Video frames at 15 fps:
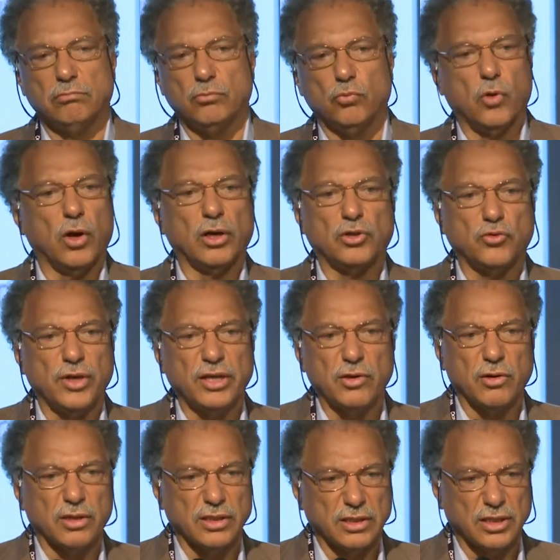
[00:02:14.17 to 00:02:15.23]
World Trade
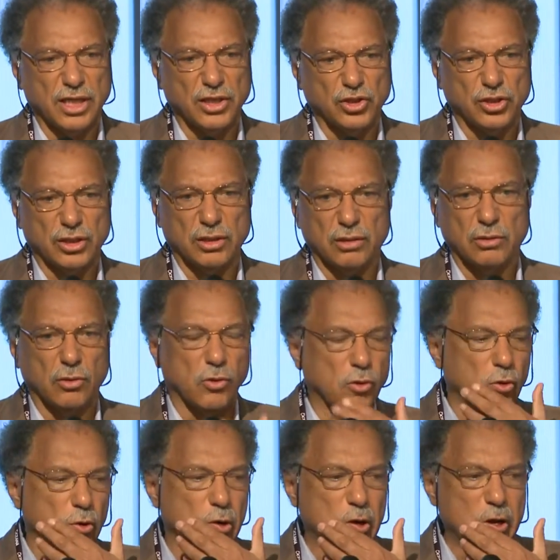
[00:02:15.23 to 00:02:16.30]
Organization
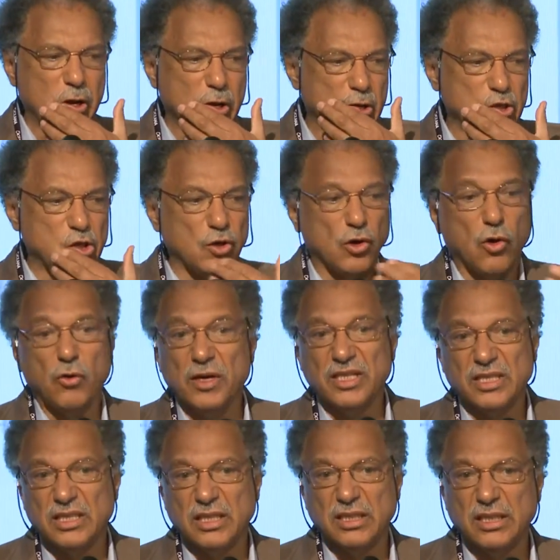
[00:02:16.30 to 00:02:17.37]
or the
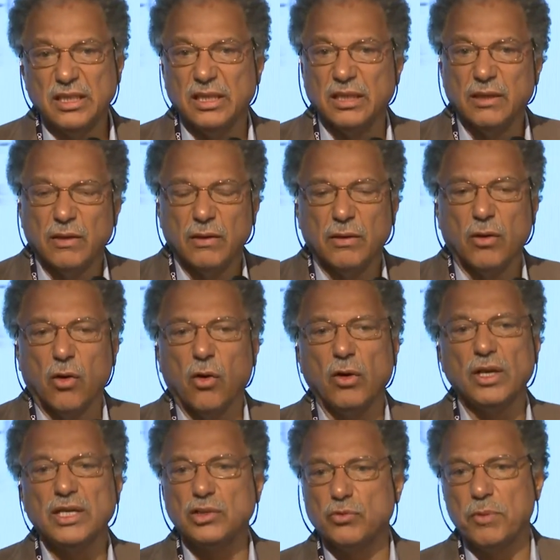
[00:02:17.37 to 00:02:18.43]
OECD, all
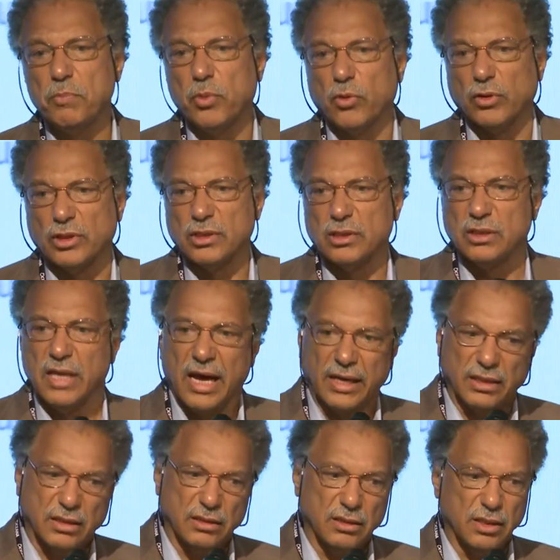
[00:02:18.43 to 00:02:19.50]
these reports that
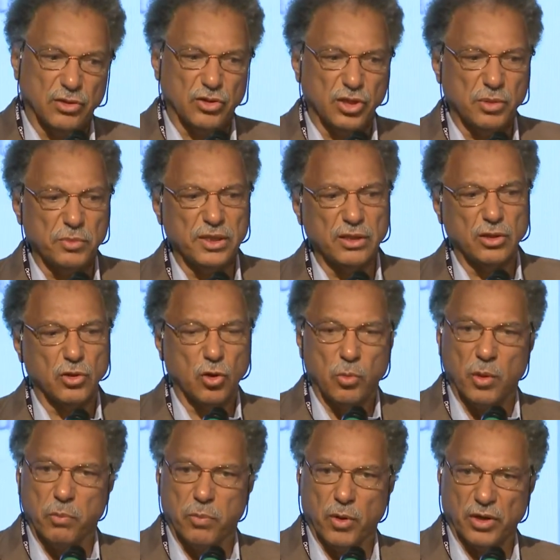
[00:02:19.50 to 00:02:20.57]
determine global
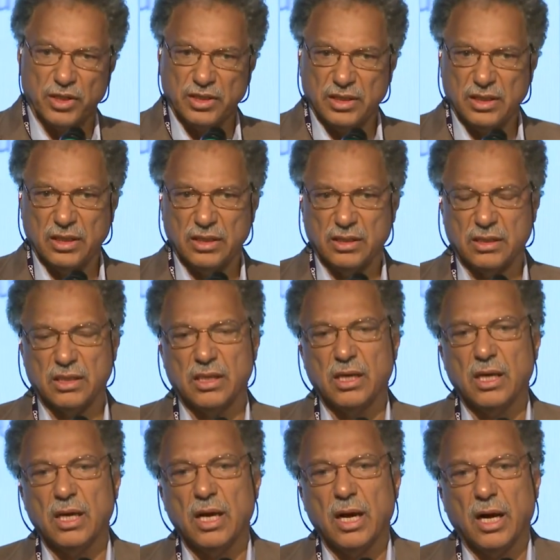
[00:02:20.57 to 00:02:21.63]
policies
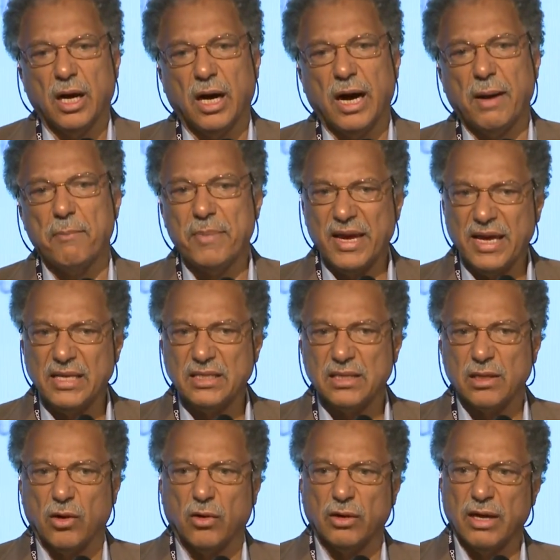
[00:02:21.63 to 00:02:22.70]
are based
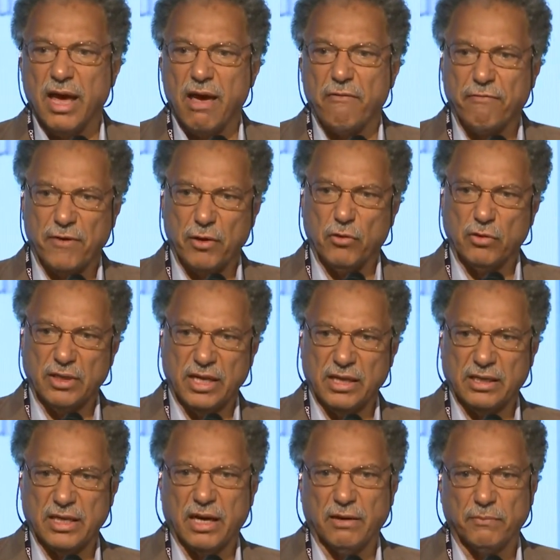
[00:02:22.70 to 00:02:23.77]
on FAO
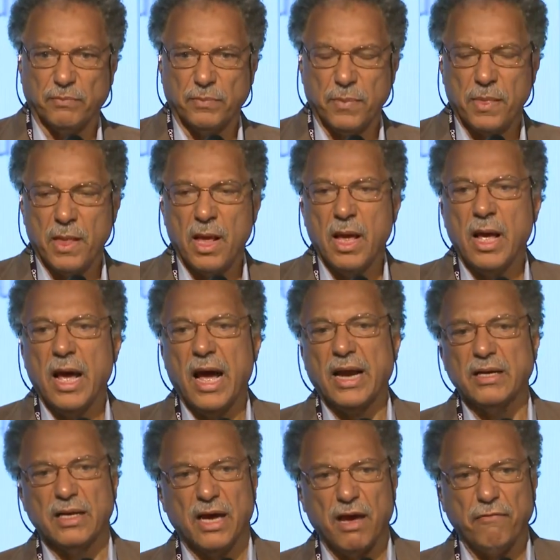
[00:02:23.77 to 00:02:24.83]
data. And
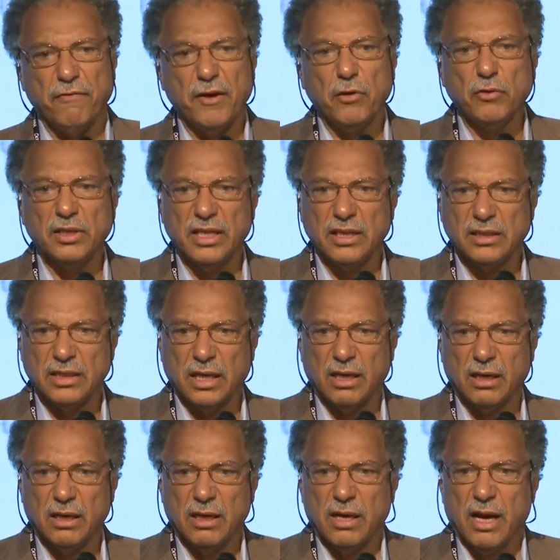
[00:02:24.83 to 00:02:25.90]
the FAO data
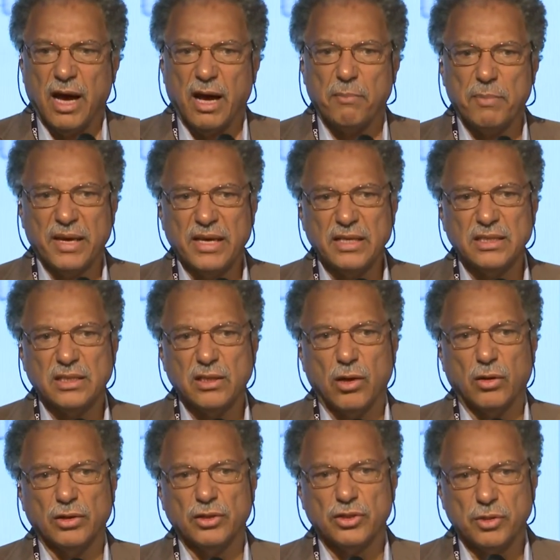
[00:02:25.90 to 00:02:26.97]
are based
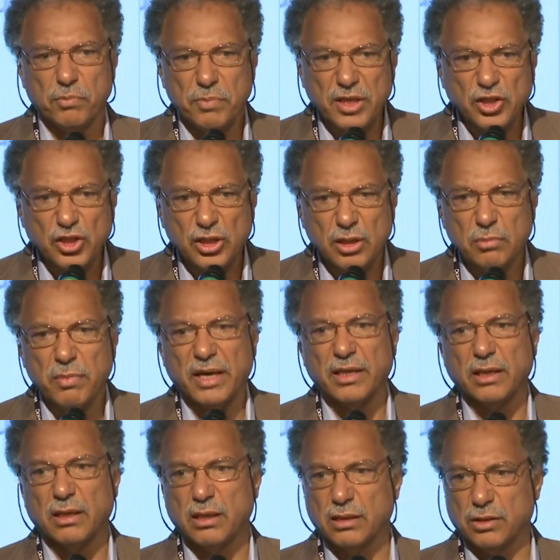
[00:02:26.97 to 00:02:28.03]
on submission by the
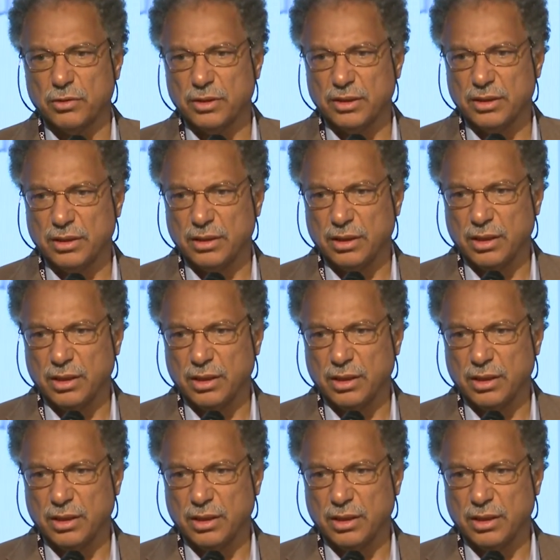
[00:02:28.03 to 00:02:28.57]
countries.